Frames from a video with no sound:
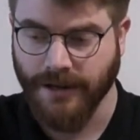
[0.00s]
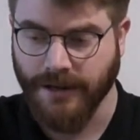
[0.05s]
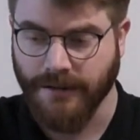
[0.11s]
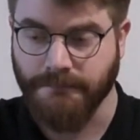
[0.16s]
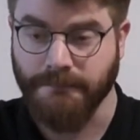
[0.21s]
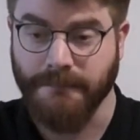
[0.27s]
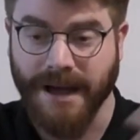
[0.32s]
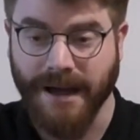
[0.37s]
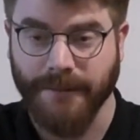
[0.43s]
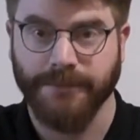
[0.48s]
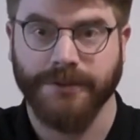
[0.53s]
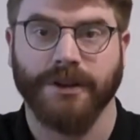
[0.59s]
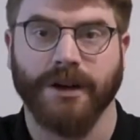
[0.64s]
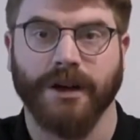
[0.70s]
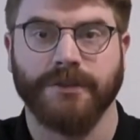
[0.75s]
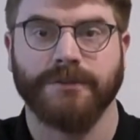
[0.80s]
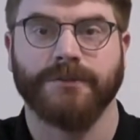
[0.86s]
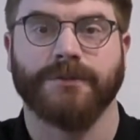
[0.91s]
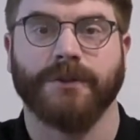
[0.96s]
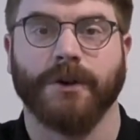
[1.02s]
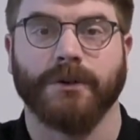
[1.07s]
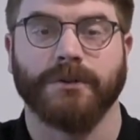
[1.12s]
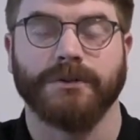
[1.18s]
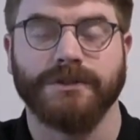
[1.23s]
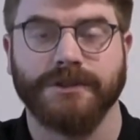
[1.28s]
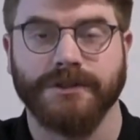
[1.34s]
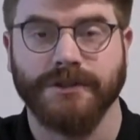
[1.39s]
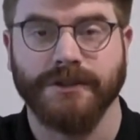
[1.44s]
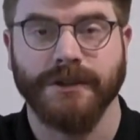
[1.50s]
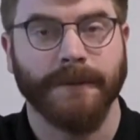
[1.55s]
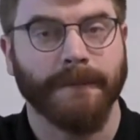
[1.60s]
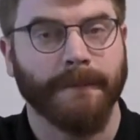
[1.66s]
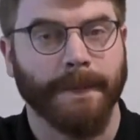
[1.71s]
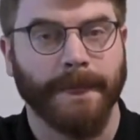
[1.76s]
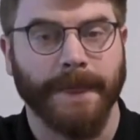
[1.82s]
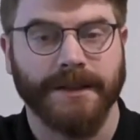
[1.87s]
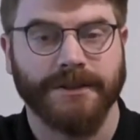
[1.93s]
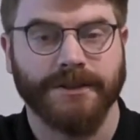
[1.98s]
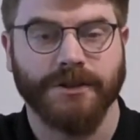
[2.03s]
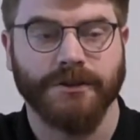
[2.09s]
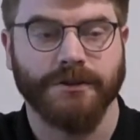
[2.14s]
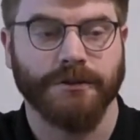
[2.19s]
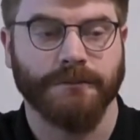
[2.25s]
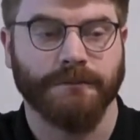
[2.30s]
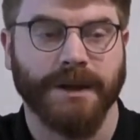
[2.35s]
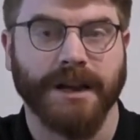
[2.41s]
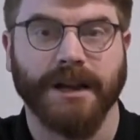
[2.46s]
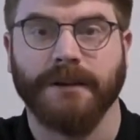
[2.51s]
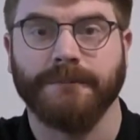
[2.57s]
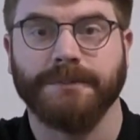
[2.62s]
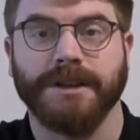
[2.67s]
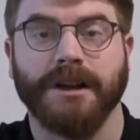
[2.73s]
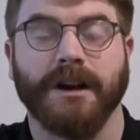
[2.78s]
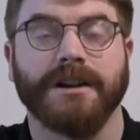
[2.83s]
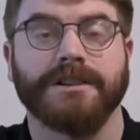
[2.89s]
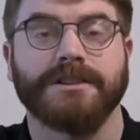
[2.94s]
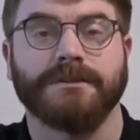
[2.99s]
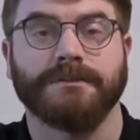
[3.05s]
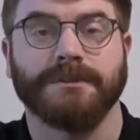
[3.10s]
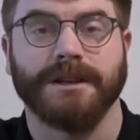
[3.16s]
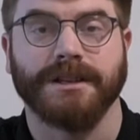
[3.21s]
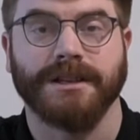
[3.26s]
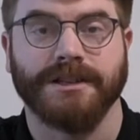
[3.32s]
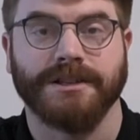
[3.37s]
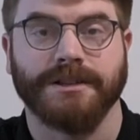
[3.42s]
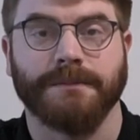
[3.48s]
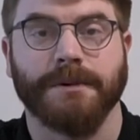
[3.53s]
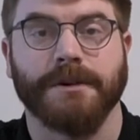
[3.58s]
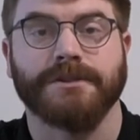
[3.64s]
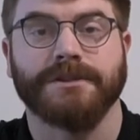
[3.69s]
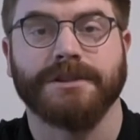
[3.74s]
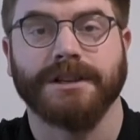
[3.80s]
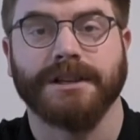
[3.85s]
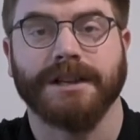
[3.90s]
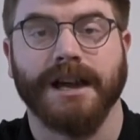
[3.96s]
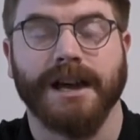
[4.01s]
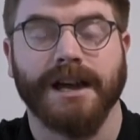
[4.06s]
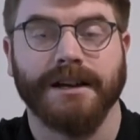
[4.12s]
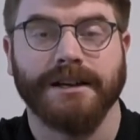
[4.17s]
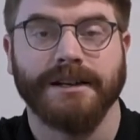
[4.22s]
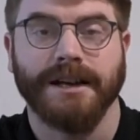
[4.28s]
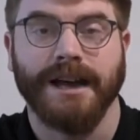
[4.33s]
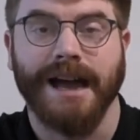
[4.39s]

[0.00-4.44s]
map that unfolds, to pick up the item that they're supposed to get,